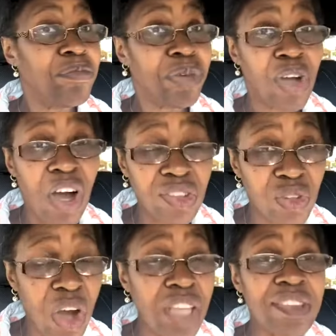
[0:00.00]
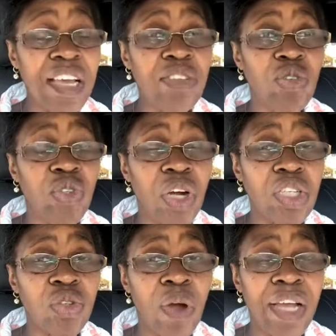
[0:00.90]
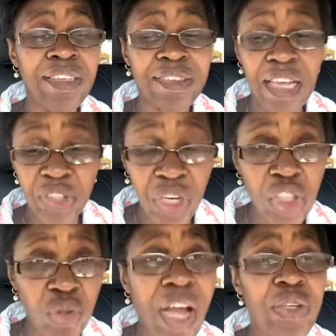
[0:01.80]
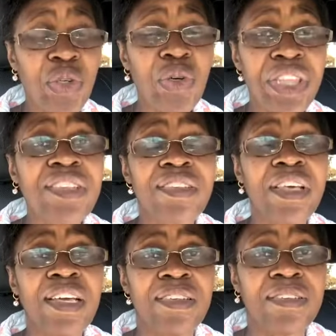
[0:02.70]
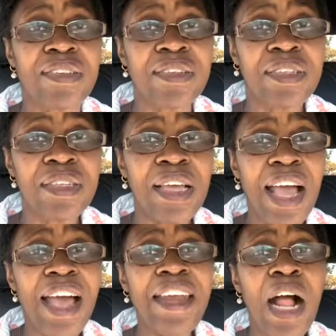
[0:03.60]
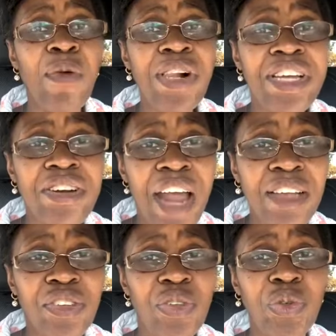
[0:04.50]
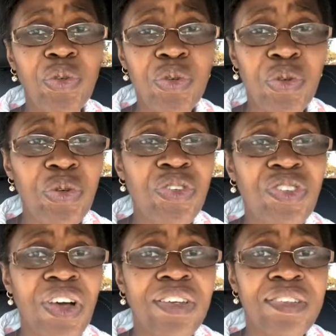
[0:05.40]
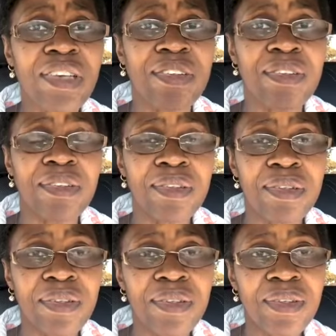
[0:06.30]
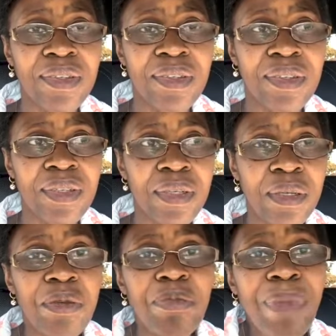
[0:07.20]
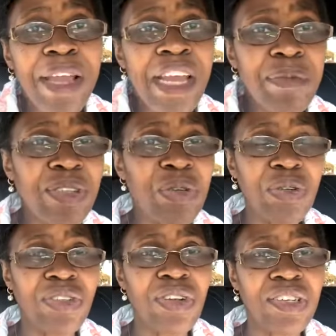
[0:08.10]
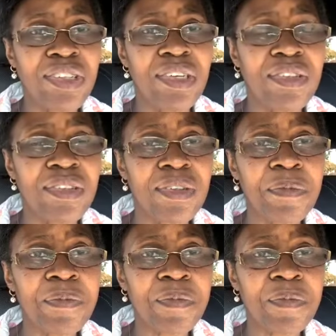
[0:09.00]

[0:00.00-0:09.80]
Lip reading: Because God said to Joshua, he said, Joshua, do these things, and I will grant you good success. My name is good success.